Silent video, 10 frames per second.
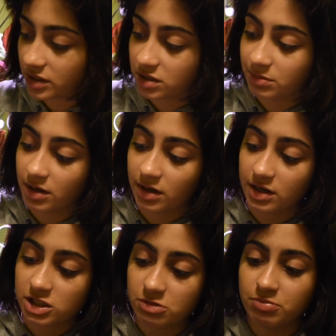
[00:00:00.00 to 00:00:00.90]
to be
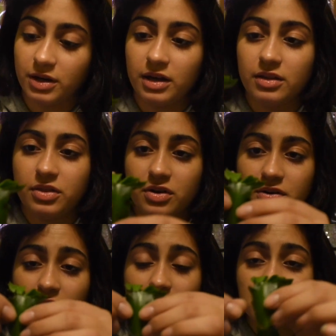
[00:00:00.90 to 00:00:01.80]
honest, but they're
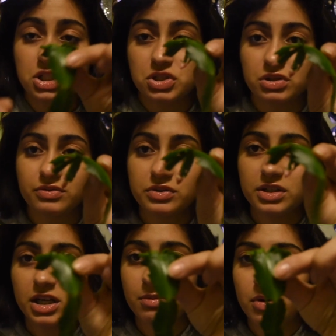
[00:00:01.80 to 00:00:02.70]
not shriveled
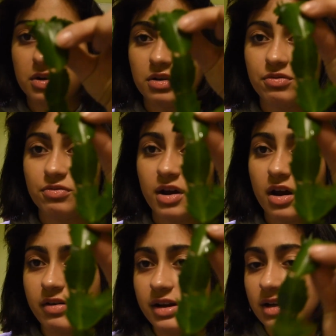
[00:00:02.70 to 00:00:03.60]
anymore. They're
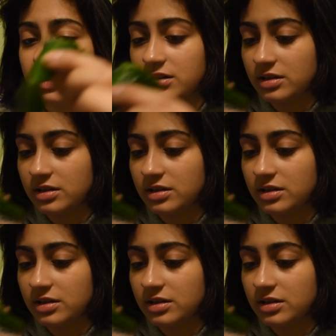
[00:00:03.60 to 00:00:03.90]
very